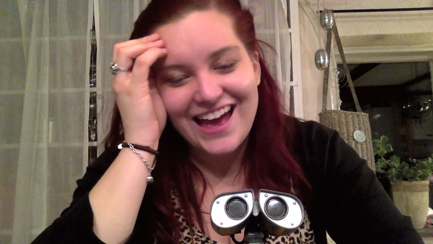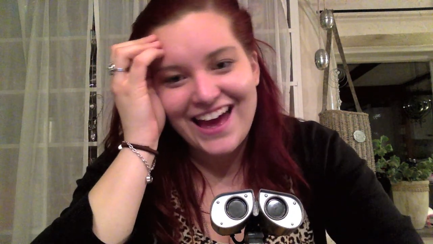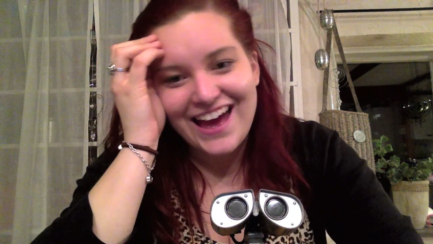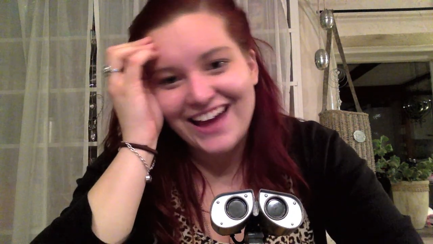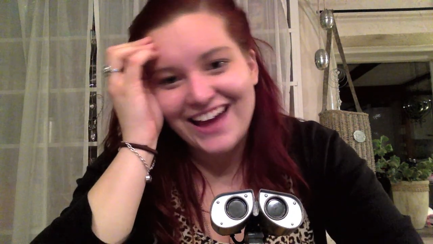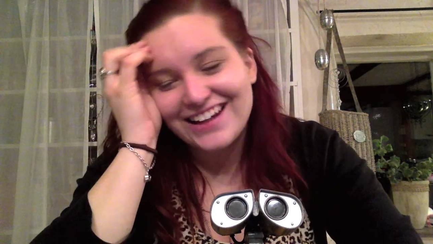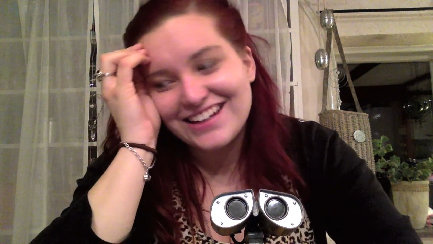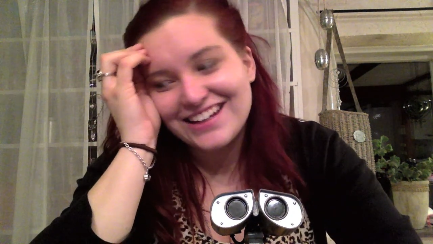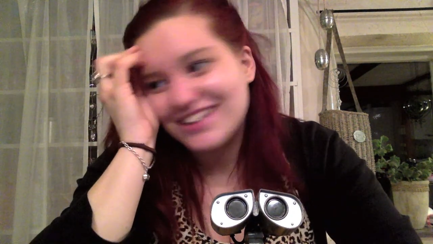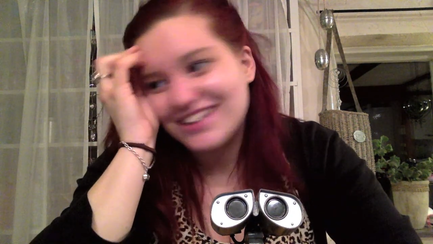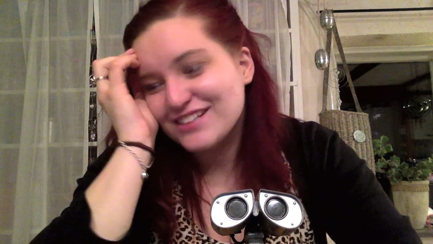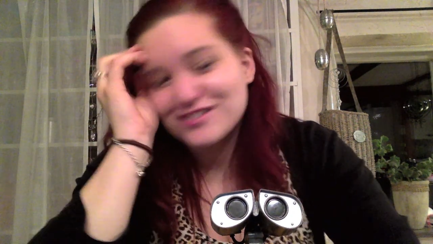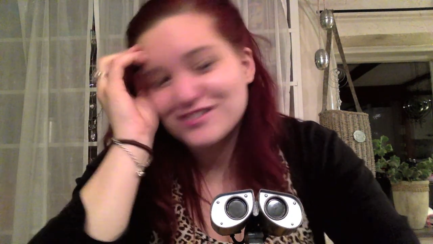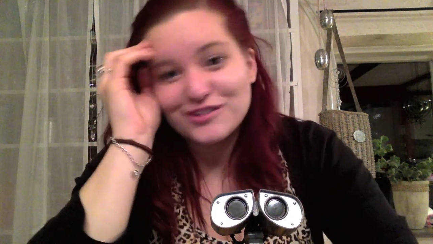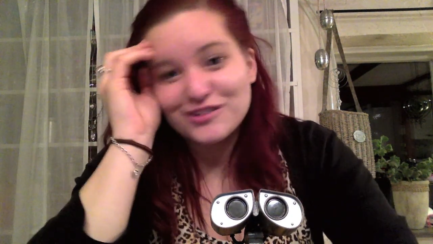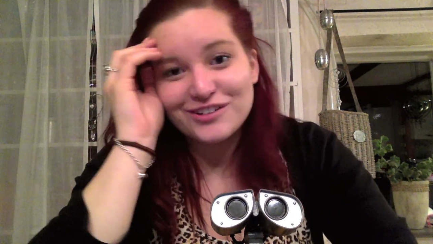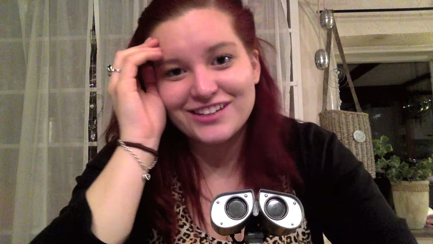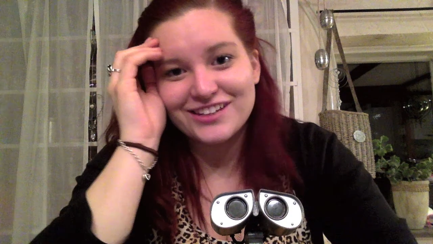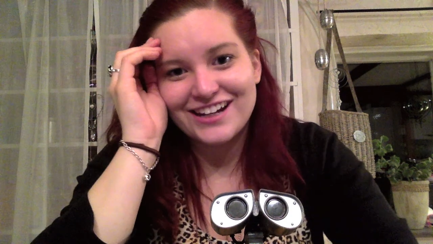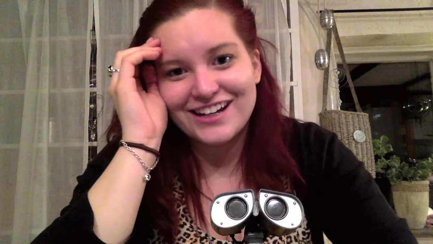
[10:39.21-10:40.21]
And he
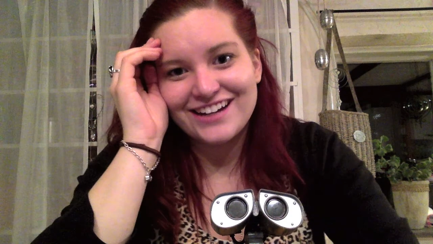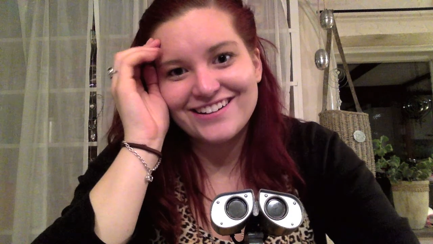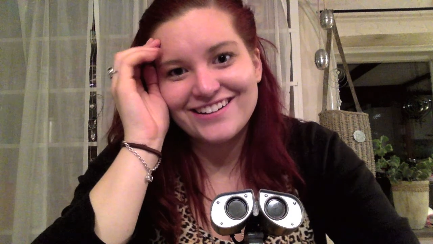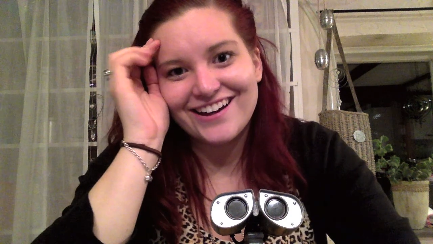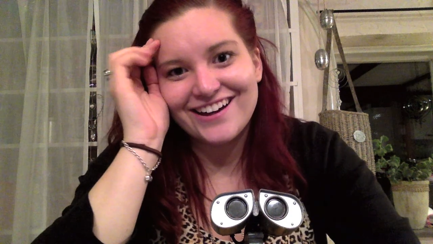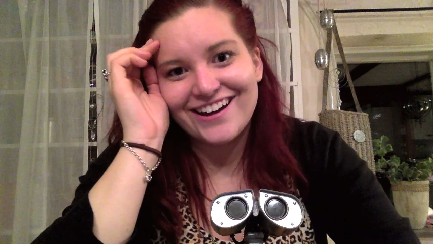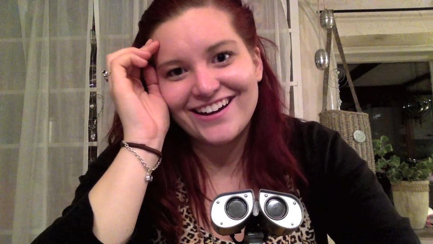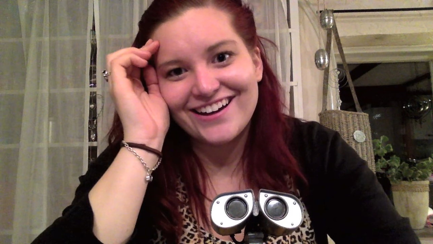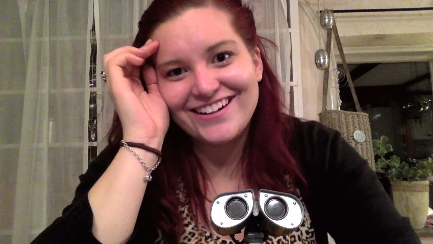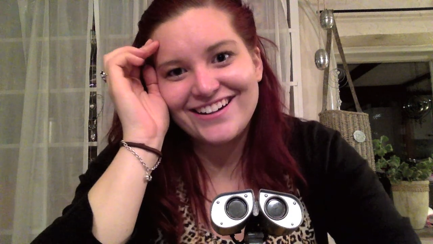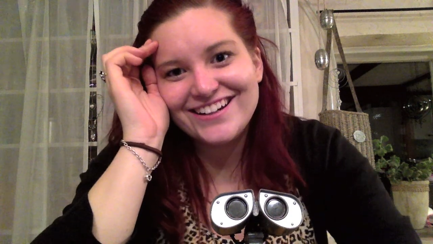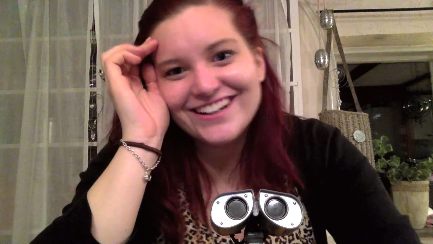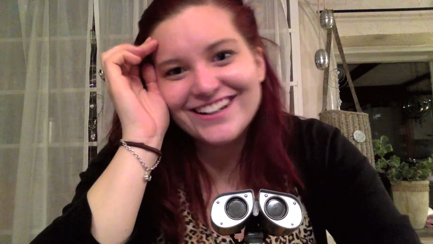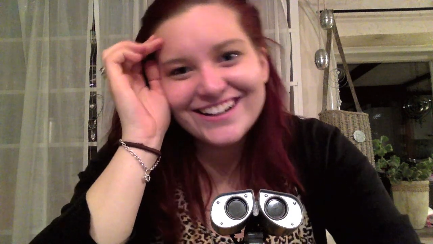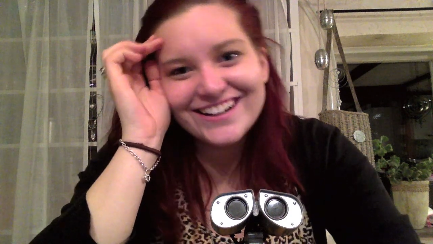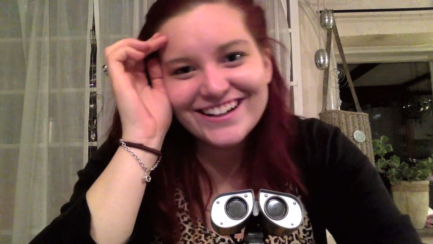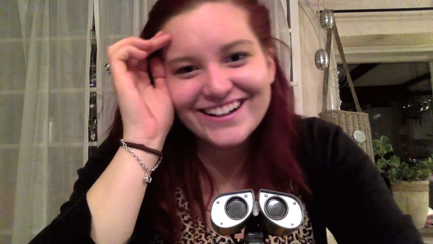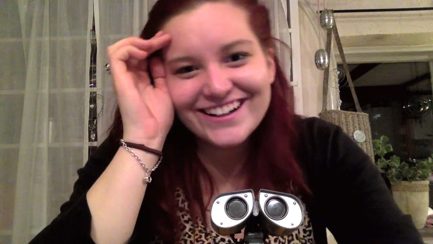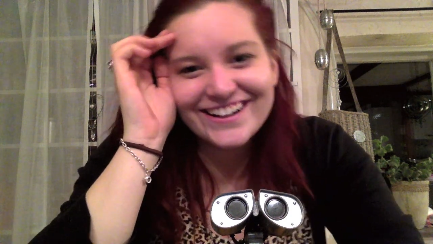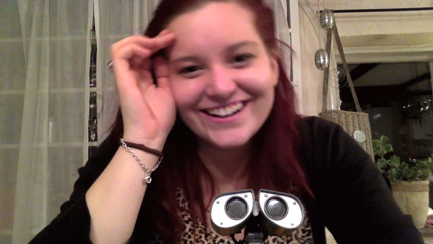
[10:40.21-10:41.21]
saw that I died.
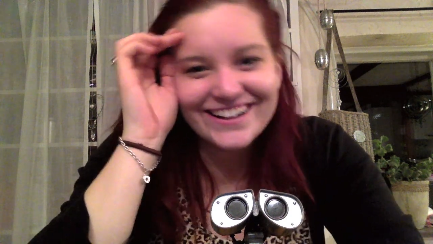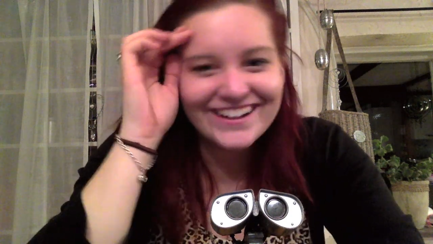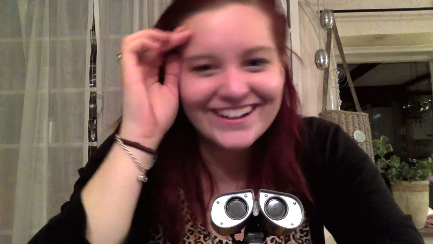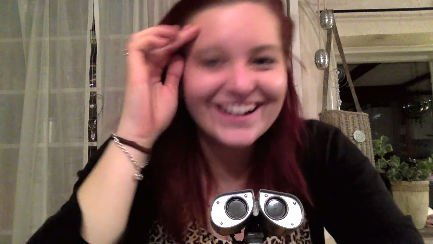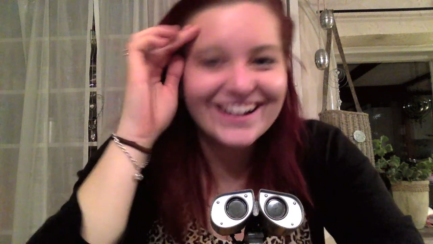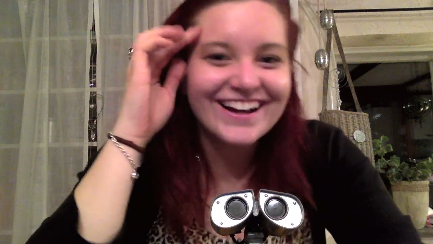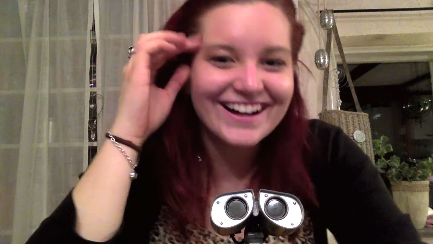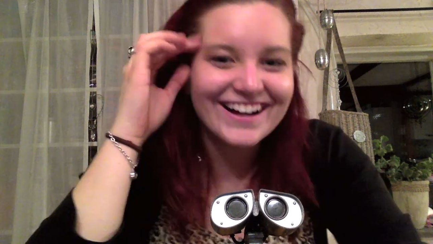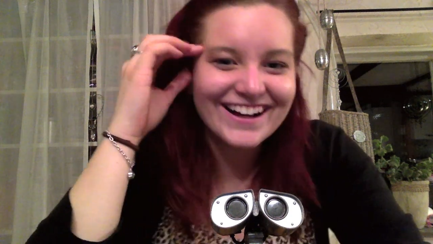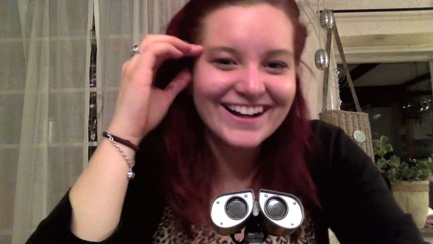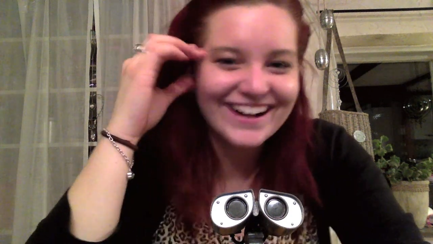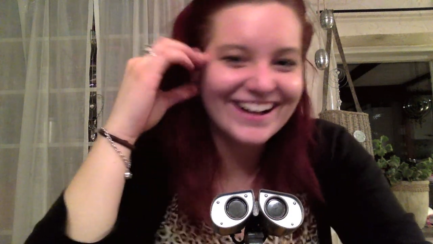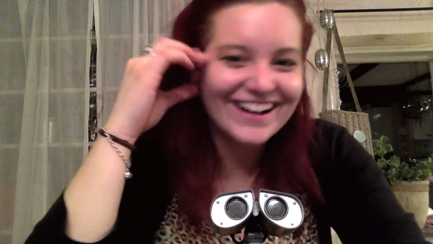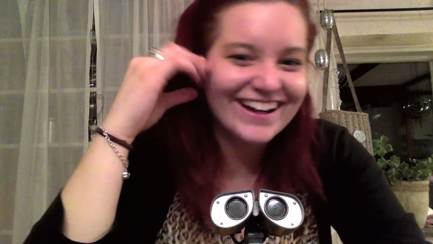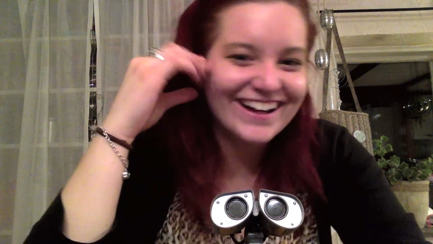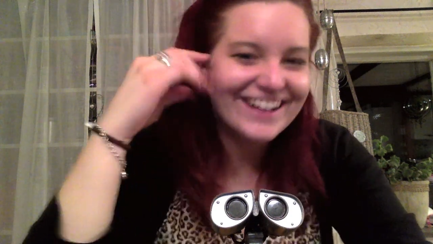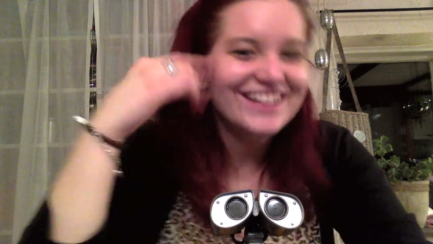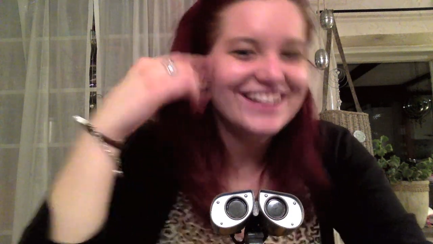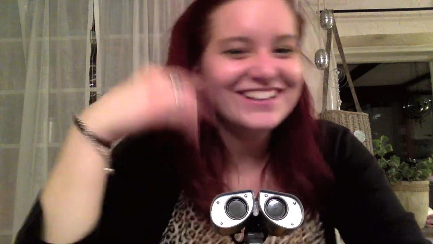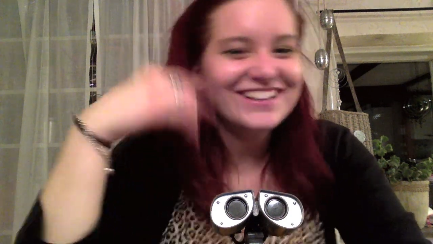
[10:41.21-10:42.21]

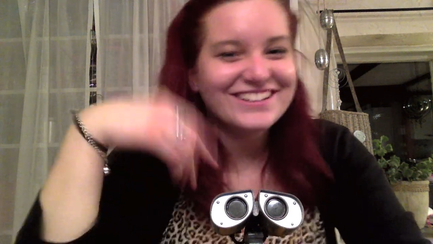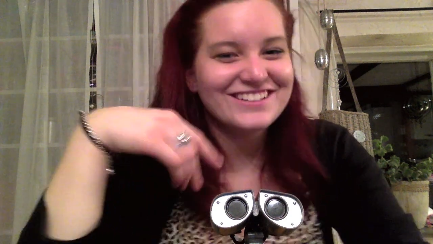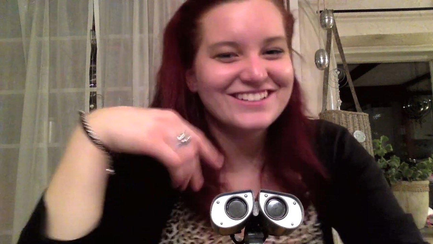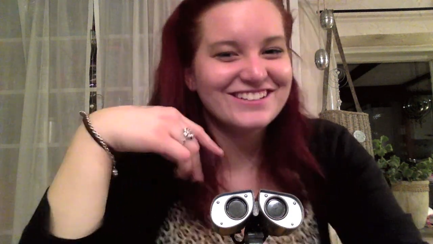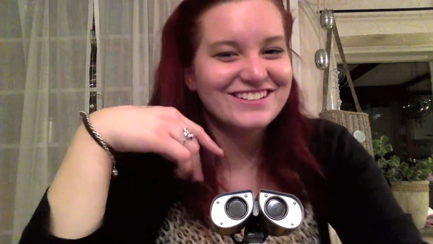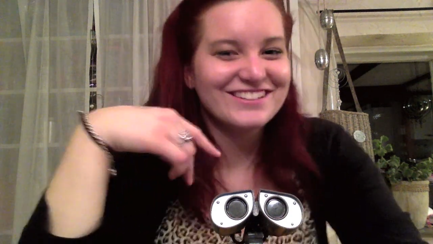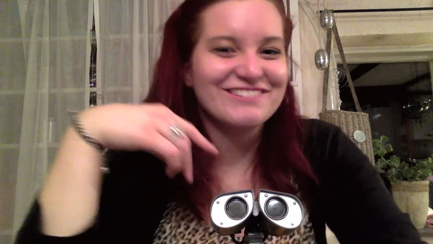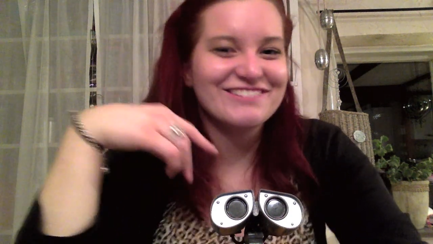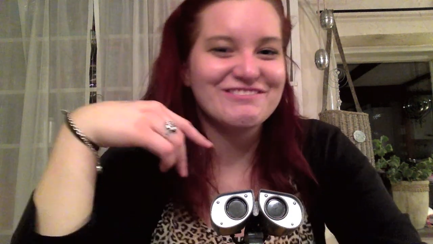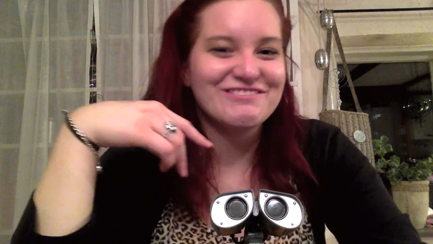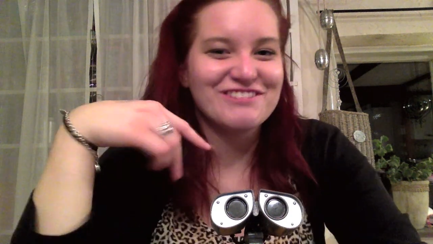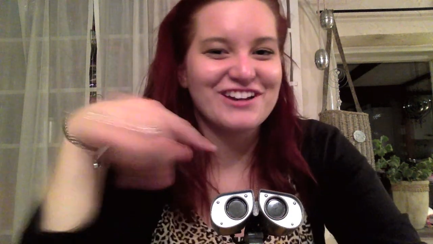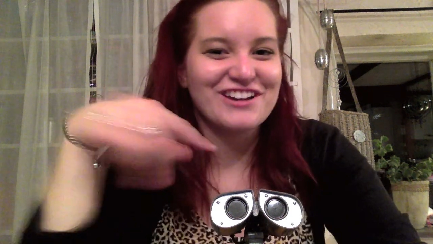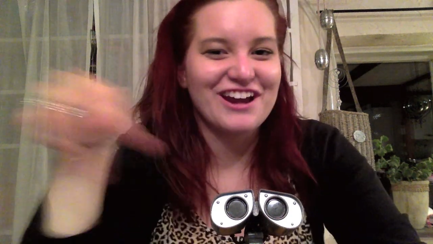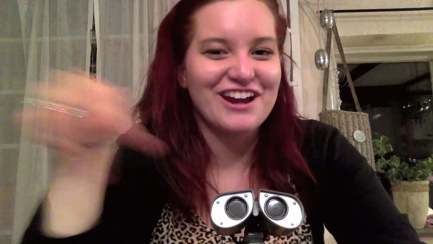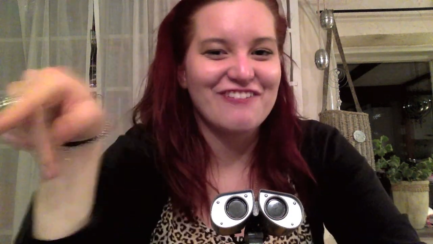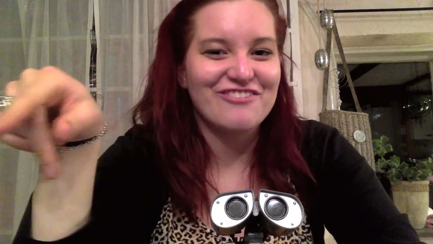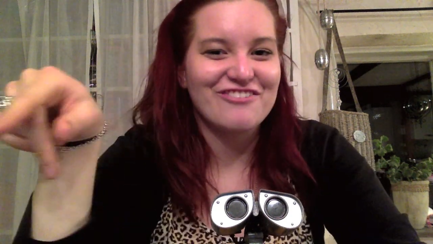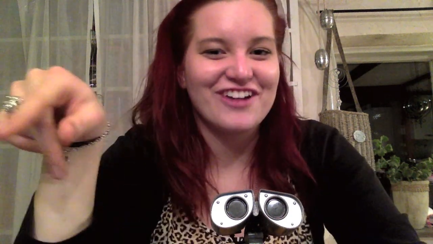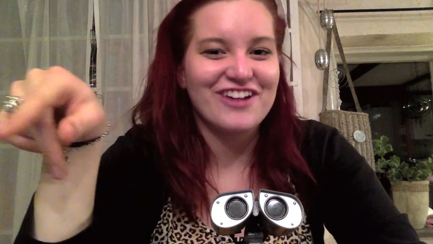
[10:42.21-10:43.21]
So then
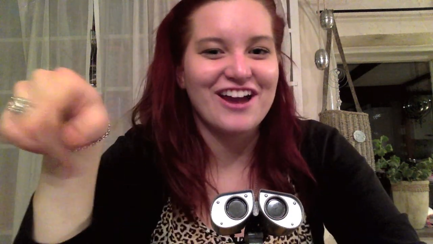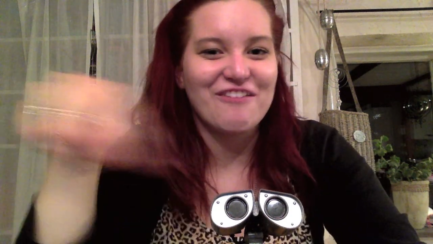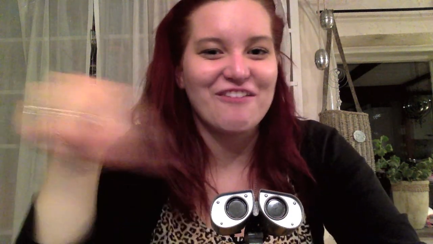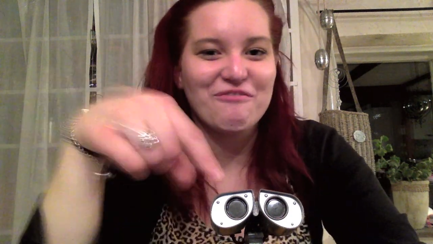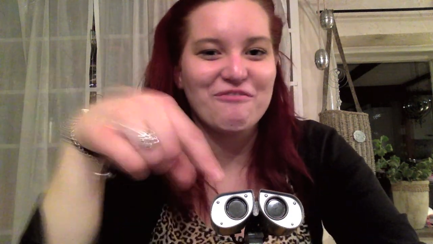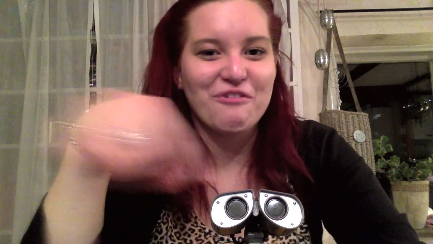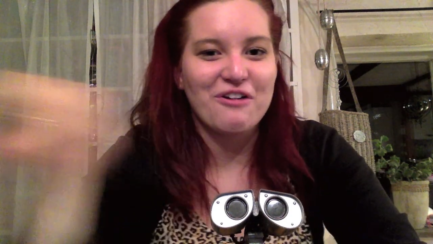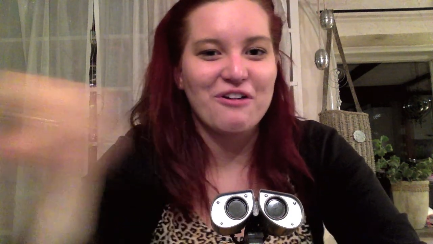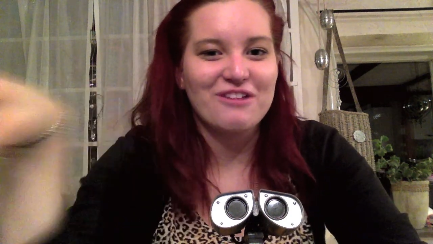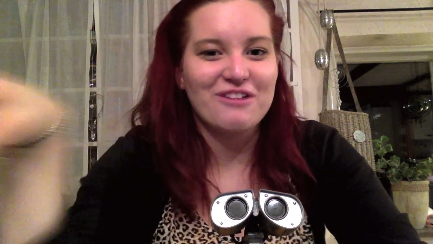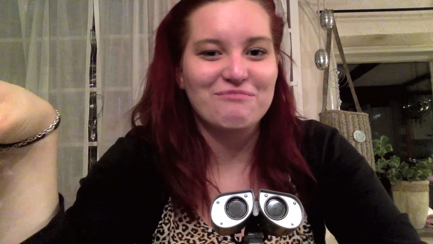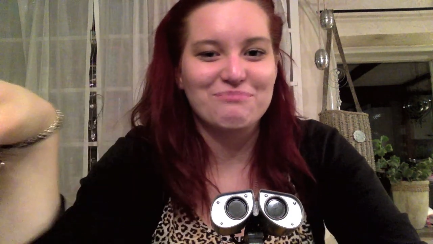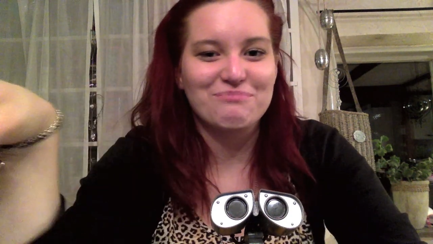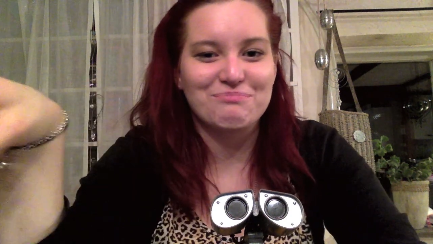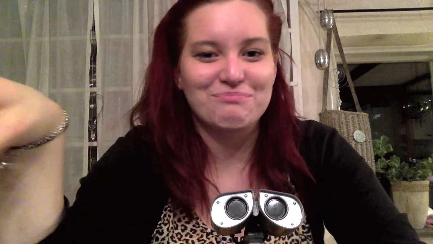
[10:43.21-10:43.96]
whenever I walked